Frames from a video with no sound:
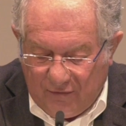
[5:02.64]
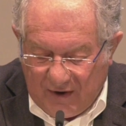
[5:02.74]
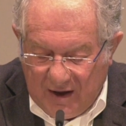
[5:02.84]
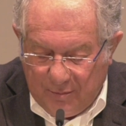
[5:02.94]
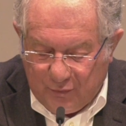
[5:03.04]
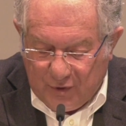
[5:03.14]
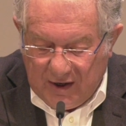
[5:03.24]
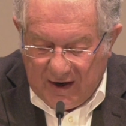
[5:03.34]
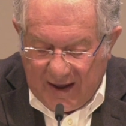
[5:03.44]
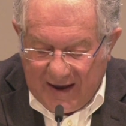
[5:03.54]
of
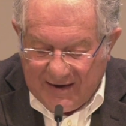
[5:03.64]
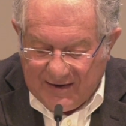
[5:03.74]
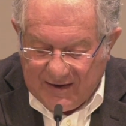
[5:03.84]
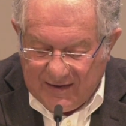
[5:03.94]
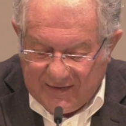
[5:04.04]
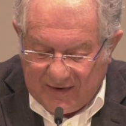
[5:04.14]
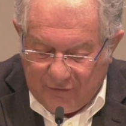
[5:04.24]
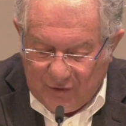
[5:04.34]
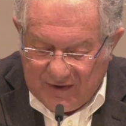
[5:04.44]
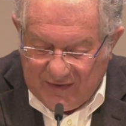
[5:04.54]
April
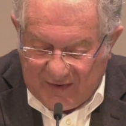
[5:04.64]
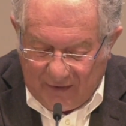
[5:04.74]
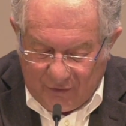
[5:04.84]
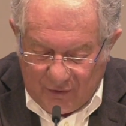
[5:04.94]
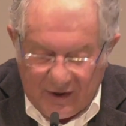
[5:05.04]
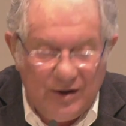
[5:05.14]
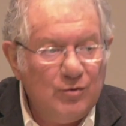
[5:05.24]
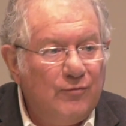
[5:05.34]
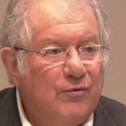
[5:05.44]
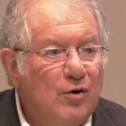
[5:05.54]
1877
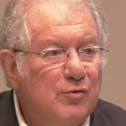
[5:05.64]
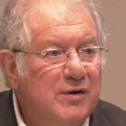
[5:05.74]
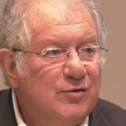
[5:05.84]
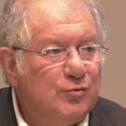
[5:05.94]
in the following